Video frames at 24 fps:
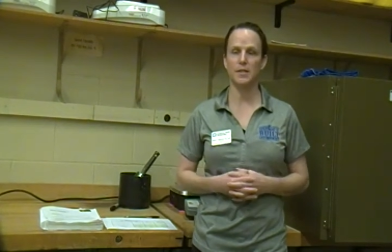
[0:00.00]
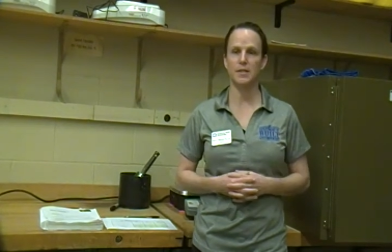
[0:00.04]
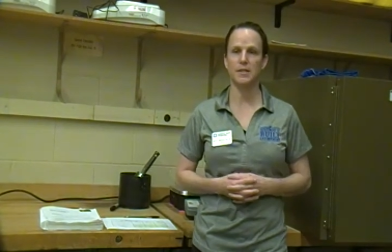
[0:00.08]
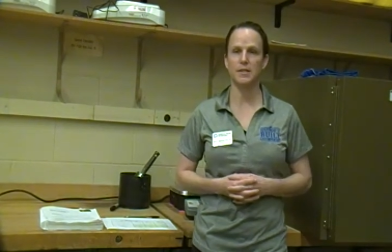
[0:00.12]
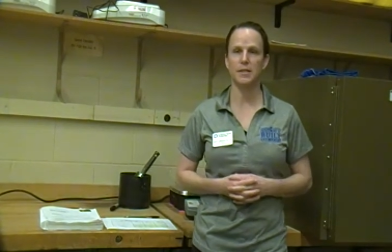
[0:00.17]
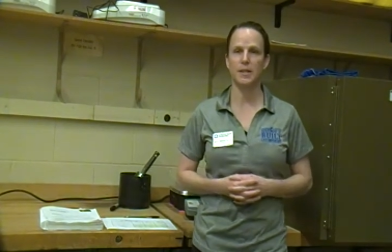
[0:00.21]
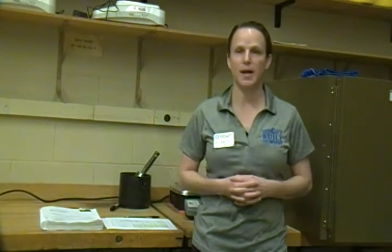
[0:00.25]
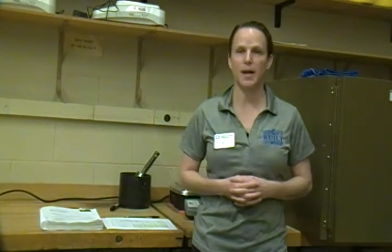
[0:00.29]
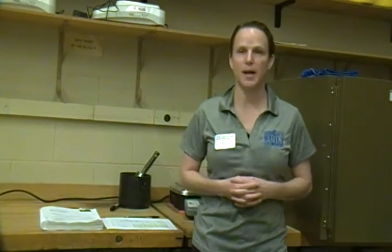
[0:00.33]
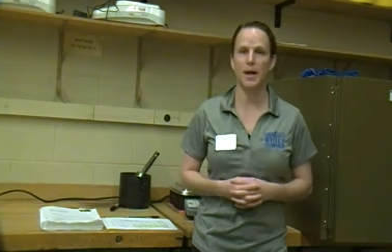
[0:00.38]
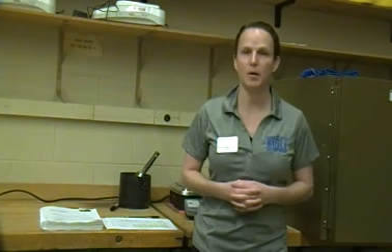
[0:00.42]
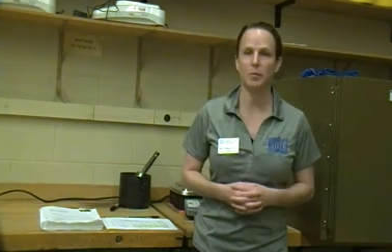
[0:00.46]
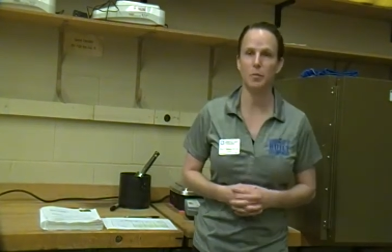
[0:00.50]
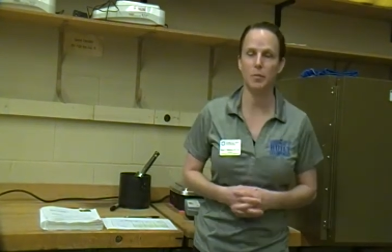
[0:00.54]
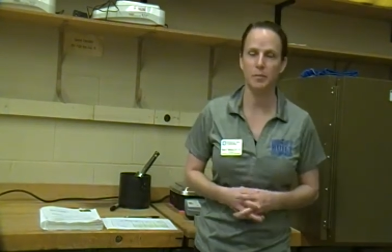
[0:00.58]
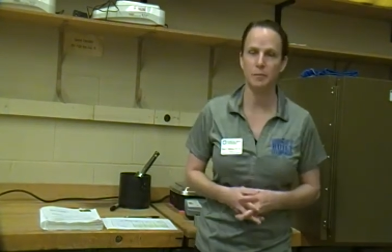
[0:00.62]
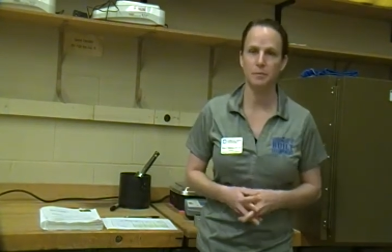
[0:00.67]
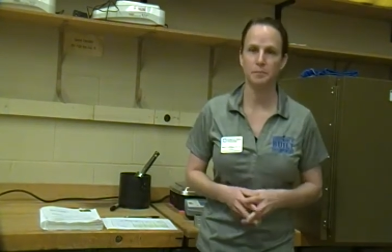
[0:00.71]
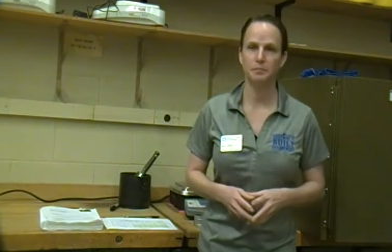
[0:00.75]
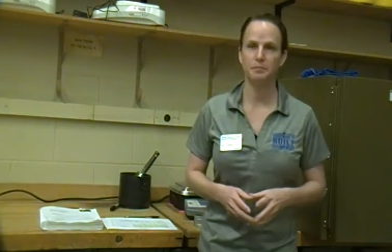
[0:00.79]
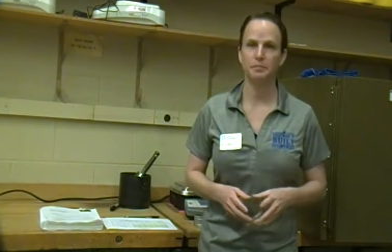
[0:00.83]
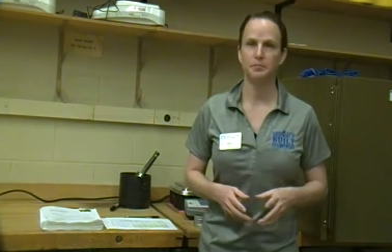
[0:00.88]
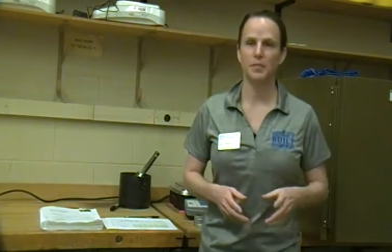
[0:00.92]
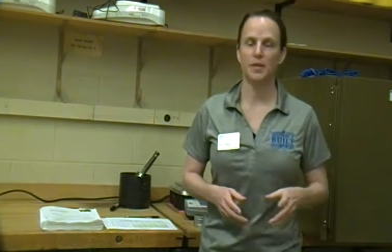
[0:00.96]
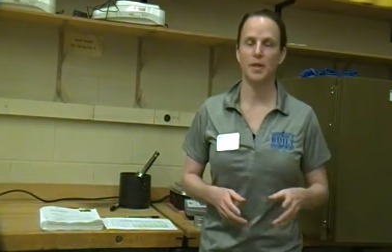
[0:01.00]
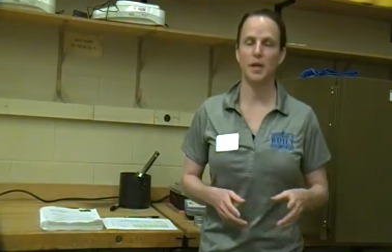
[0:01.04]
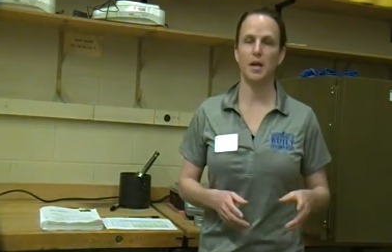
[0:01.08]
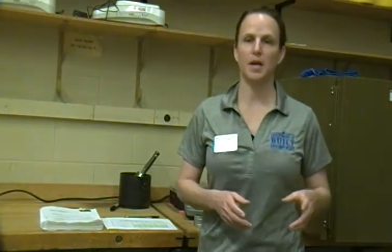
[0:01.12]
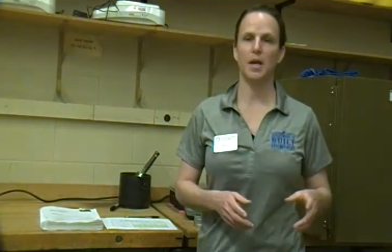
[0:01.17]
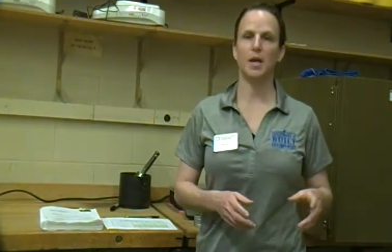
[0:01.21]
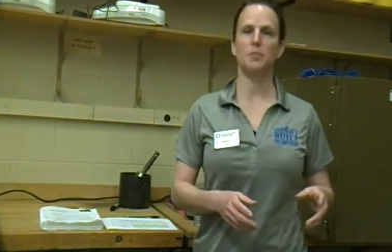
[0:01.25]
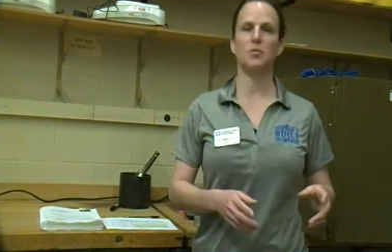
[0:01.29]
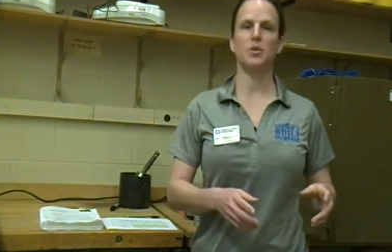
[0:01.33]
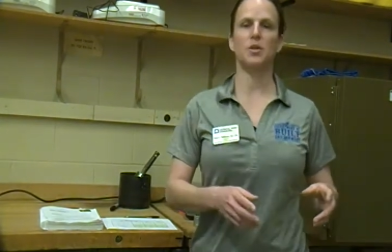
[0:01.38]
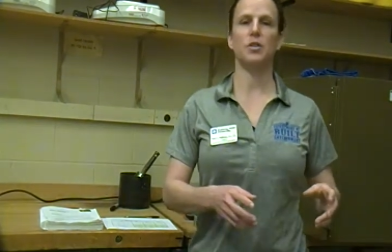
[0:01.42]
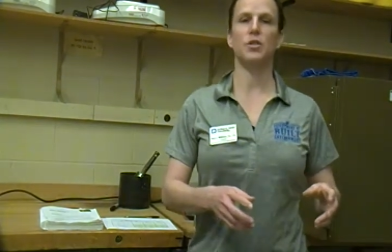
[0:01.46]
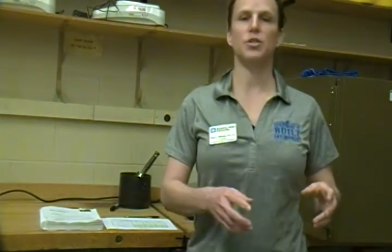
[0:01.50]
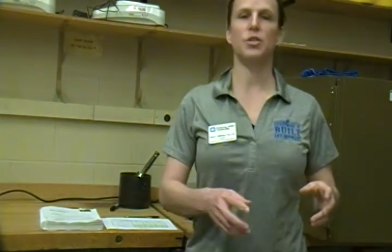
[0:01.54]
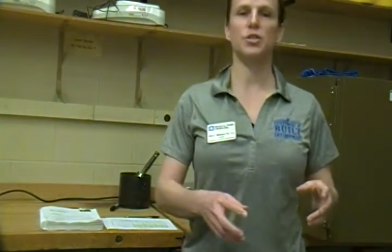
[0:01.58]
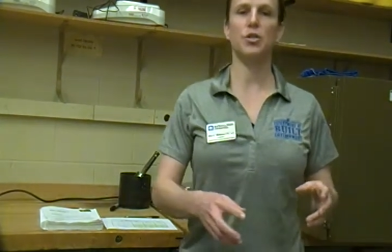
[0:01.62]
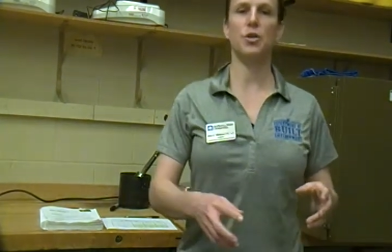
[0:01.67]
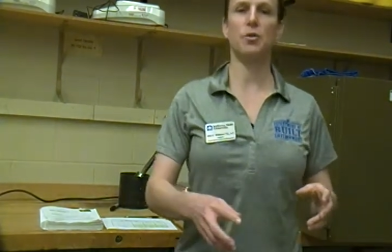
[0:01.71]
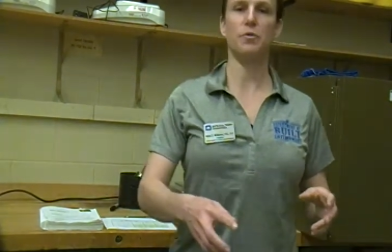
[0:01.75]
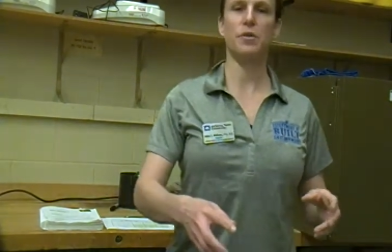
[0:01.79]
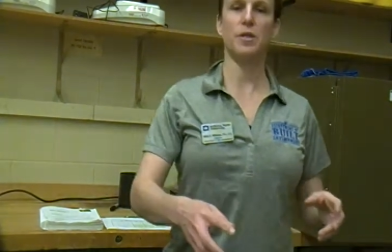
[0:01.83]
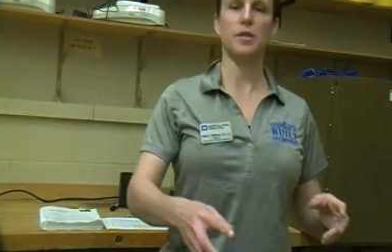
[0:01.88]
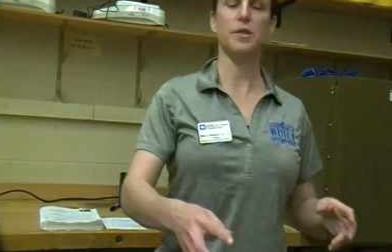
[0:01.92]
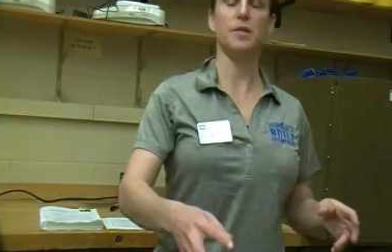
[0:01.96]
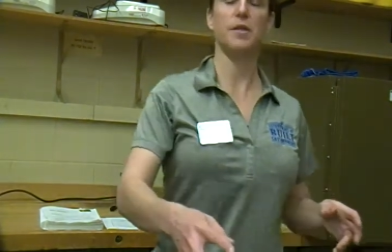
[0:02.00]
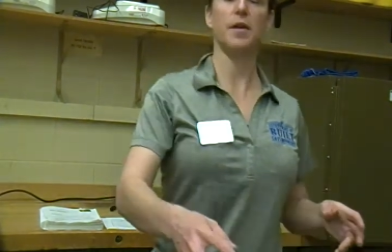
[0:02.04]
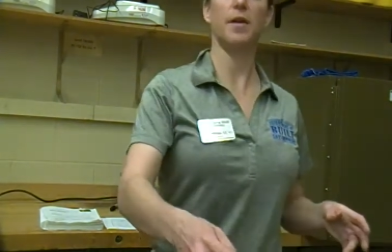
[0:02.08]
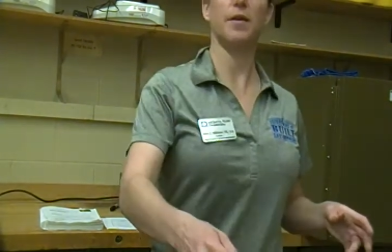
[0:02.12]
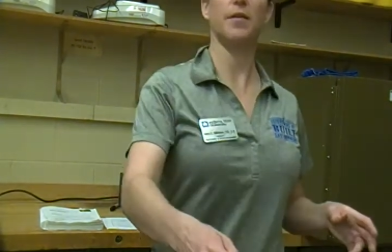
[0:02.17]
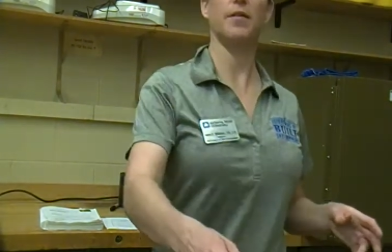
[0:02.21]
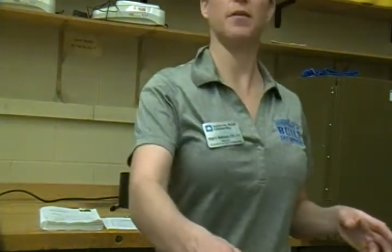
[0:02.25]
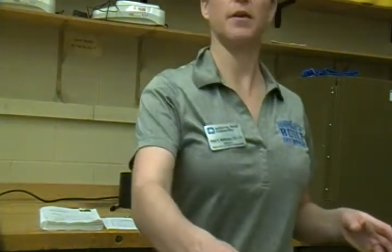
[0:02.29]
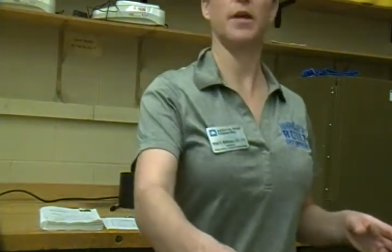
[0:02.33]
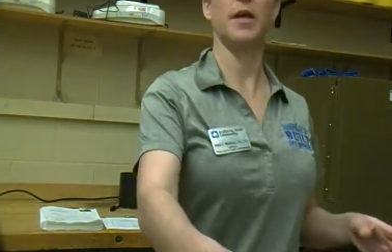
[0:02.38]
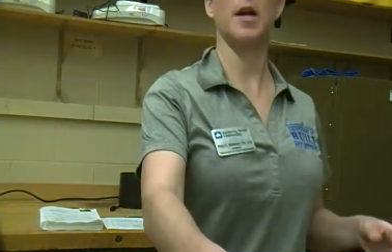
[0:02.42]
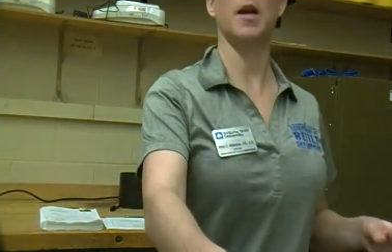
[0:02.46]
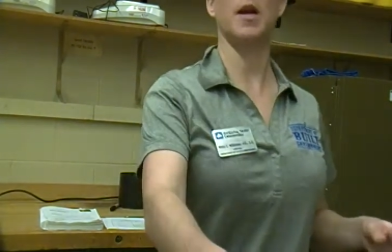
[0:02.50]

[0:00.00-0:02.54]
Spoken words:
this lab, and I'm going to show this other